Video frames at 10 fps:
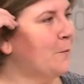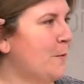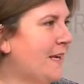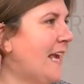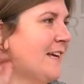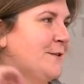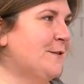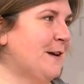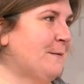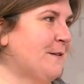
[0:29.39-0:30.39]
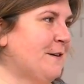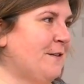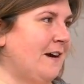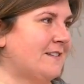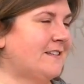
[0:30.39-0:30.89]
We can't do that with our
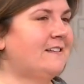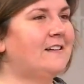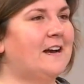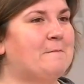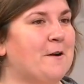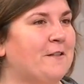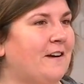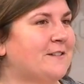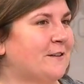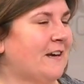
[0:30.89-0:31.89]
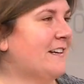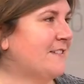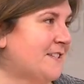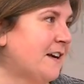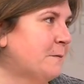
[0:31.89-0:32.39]
thoughts. Our thoughts are kind
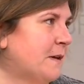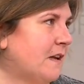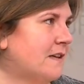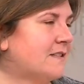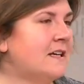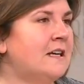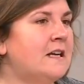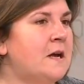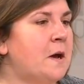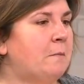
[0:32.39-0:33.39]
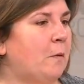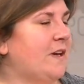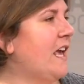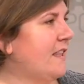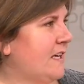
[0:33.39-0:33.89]
of stuck with us, but
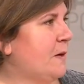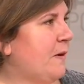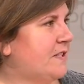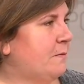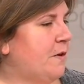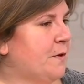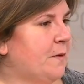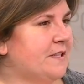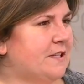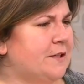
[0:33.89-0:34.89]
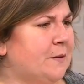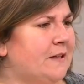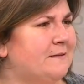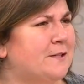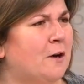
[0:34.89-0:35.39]
we can think about some other ways to do
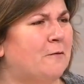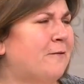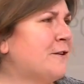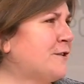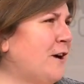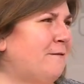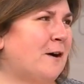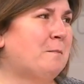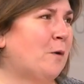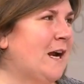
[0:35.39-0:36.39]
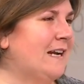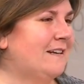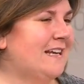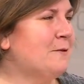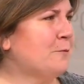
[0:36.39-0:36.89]
it. So first off, our
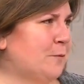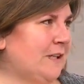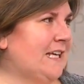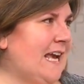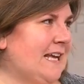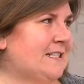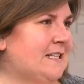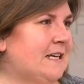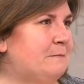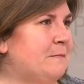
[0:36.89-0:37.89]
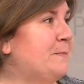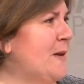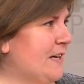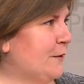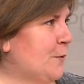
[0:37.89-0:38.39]
brain, it really hates to
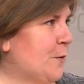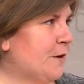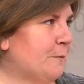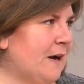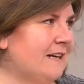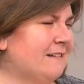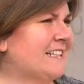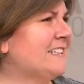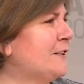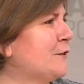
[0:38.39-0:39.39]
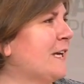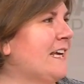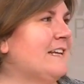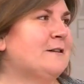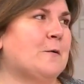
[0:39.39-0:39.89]
be ignored, right? Like a little
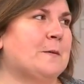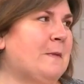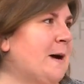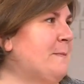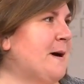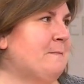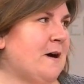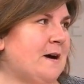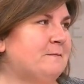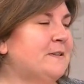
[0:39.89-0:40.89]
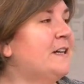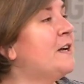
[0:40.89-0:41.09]
kid going, mom, mom, mom.